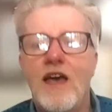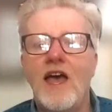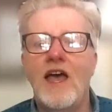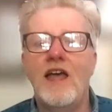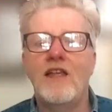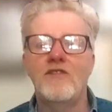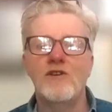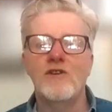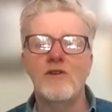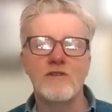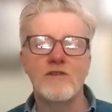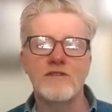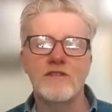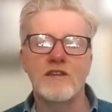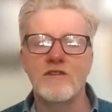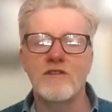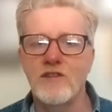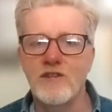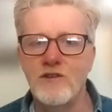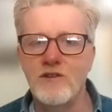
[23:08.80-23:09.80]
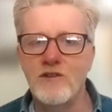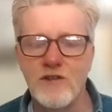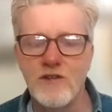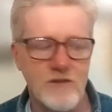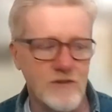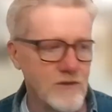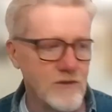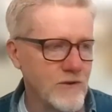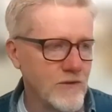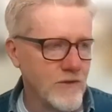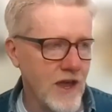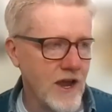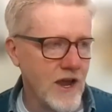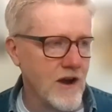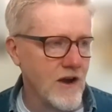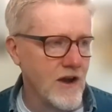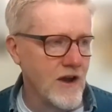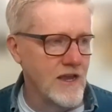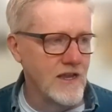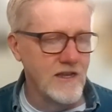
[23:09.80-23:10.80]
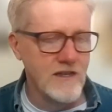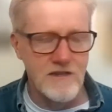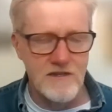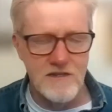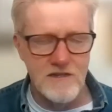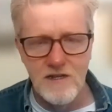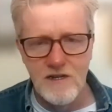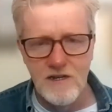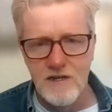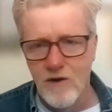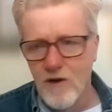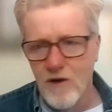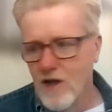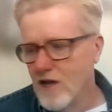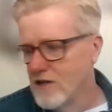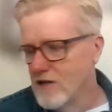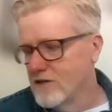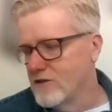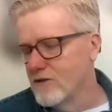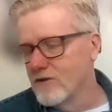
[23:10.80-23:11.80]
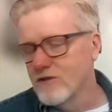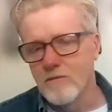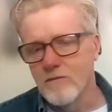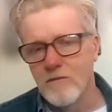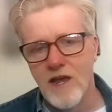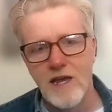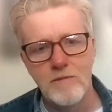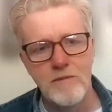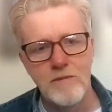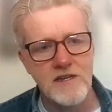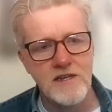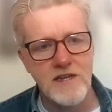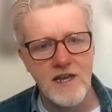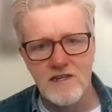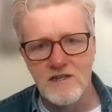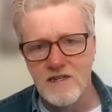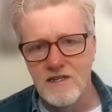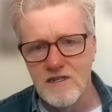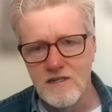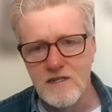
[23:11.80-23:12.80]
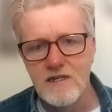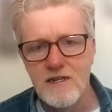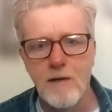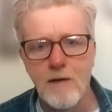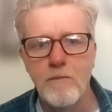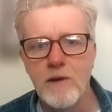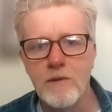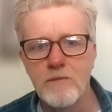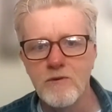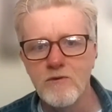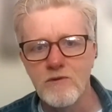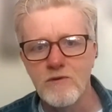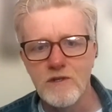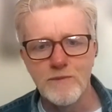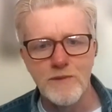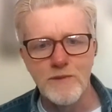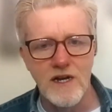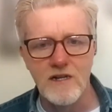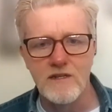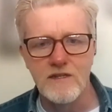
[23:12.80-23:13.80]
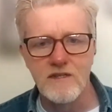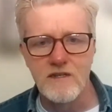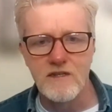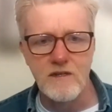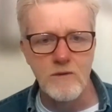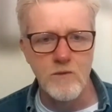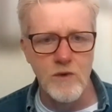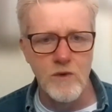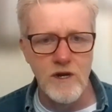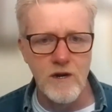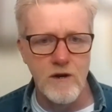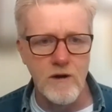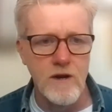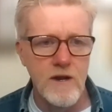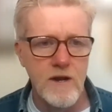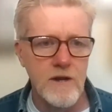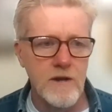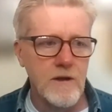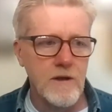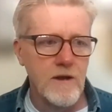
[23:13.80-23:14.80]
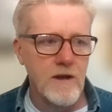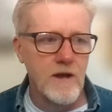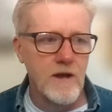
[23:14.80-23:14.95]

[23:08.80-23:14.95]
and the only thing that you can do there is you know do some a b testing see how people respond see where right